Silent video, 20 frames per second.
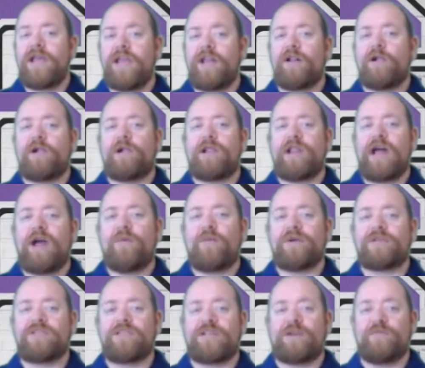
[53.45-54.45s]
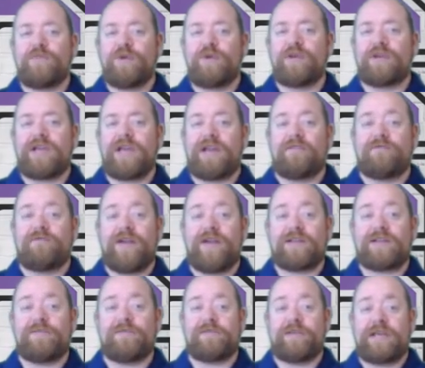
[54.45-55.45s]
It'll allow us to communicate
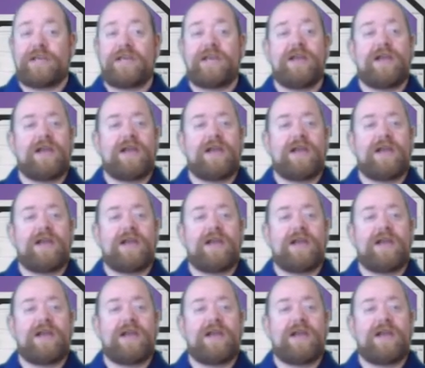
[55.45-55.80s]
effectively,